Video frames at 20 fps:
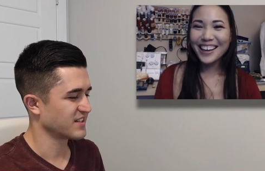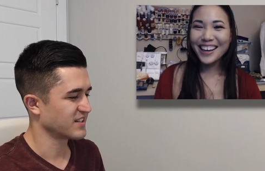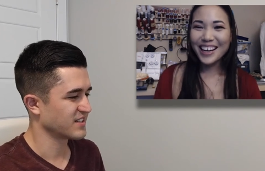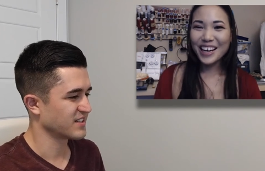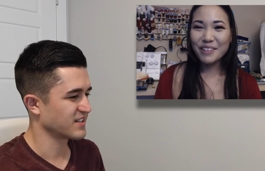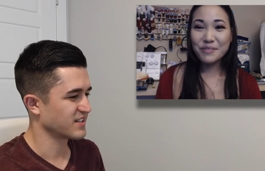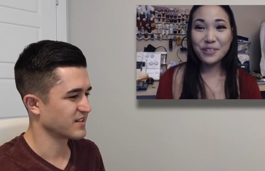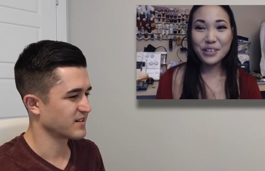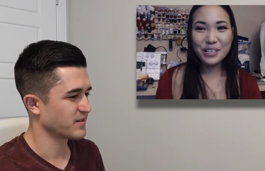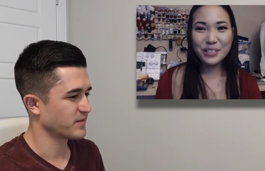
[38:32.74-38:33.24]
Speaker 1: I've
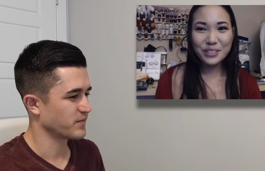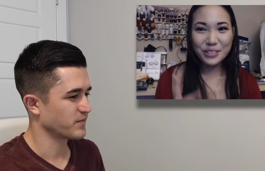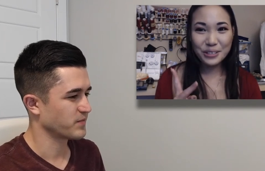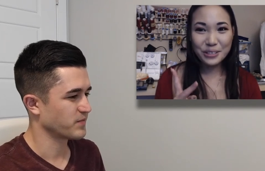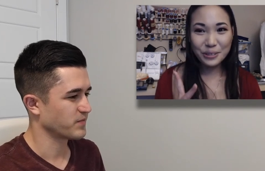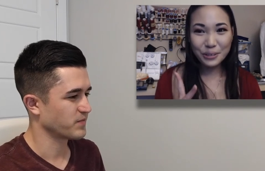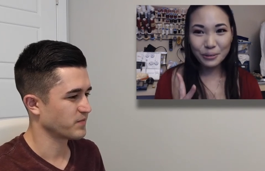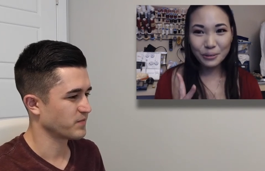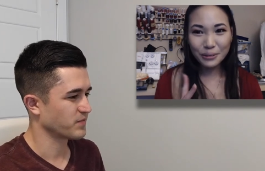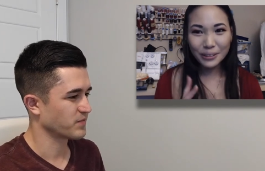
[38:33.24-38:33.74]
tried
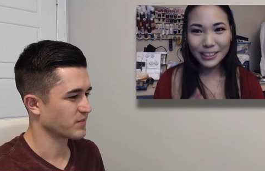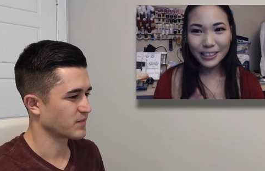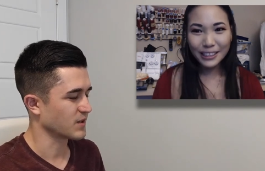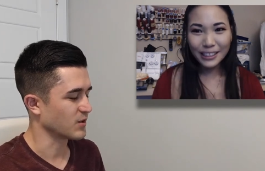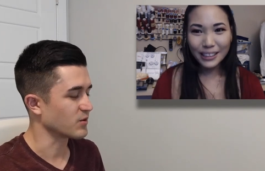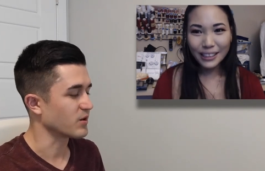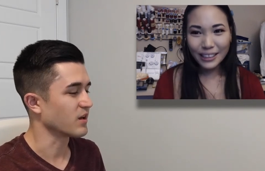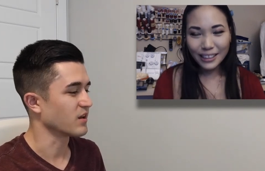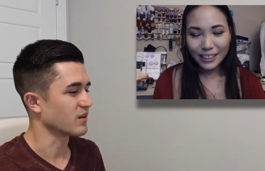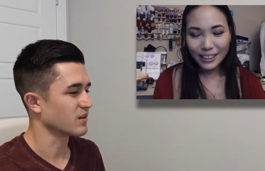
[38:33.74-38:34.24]
two.
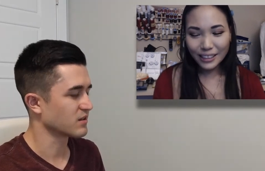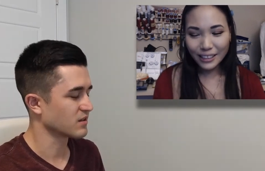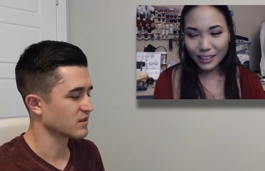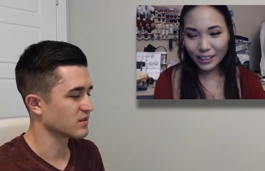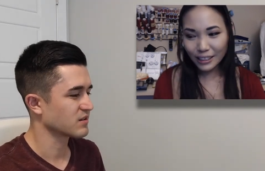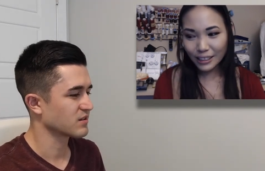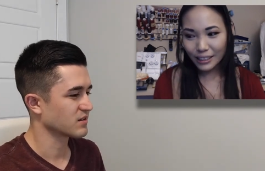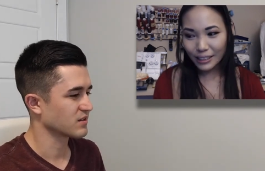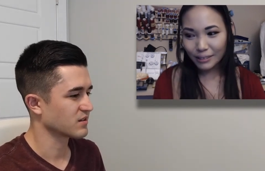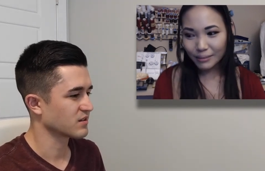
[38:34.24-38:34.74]
Okay.
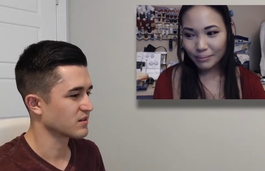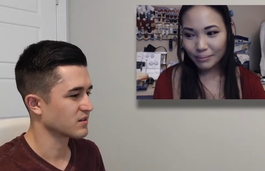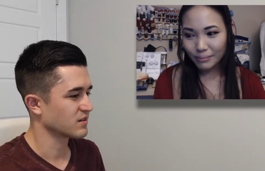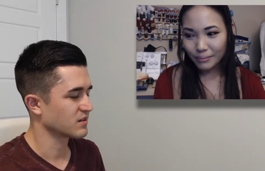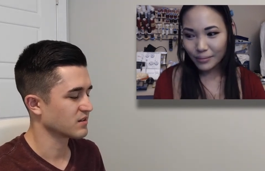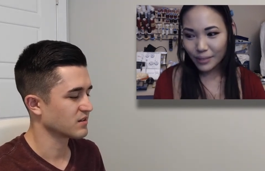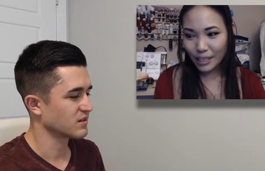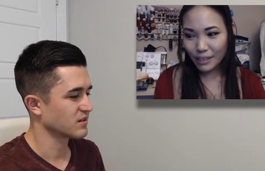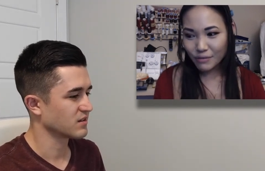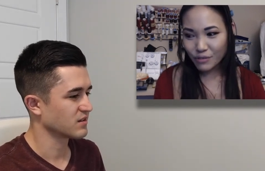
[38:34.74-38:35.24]
Uh,
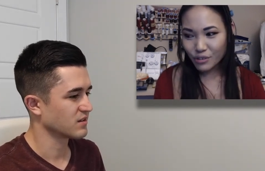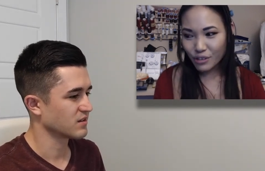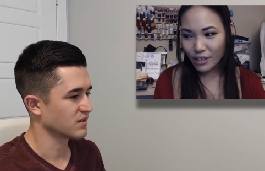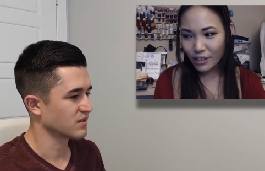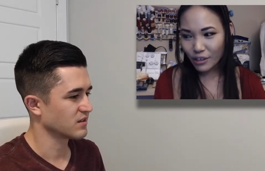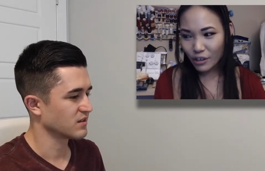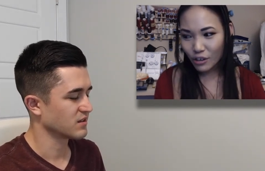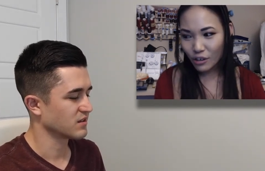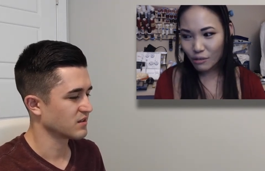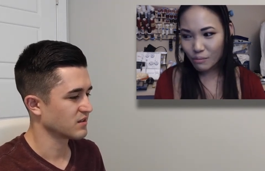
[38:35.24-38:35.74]
I've tried
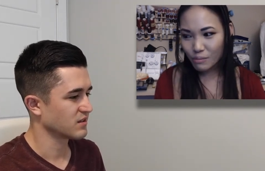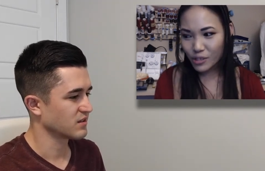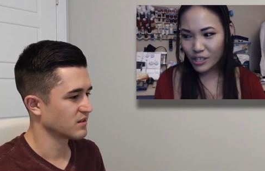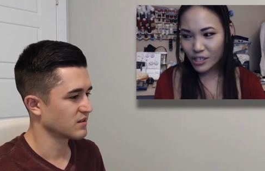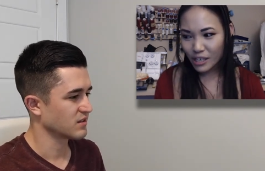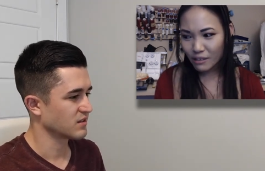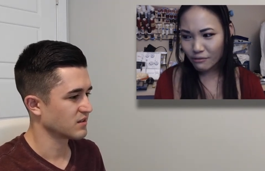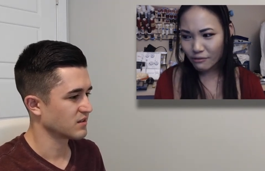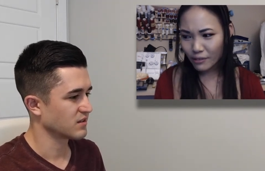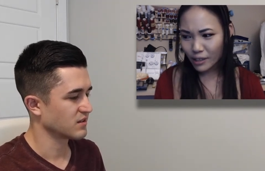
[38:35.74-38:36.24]
Home Chef
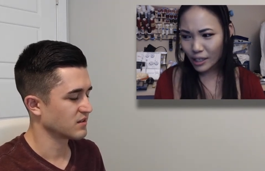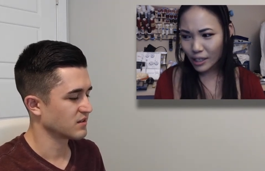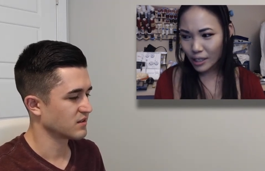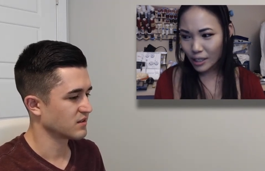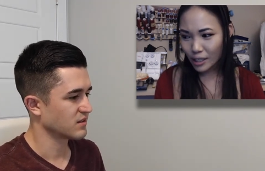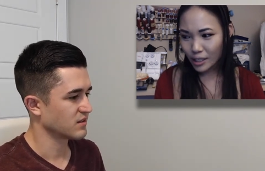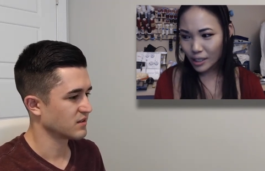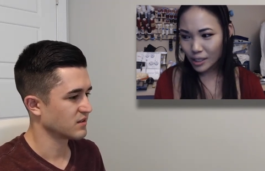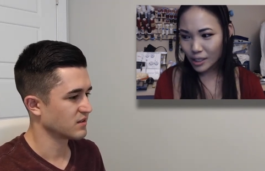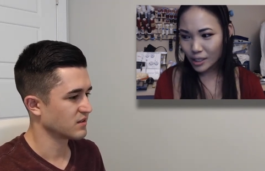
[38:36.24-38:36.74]

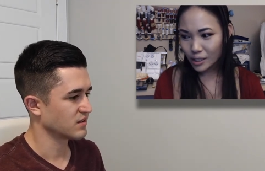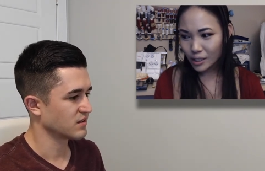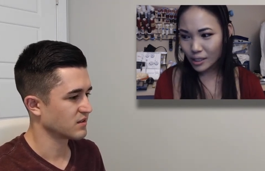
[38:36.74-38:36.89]
and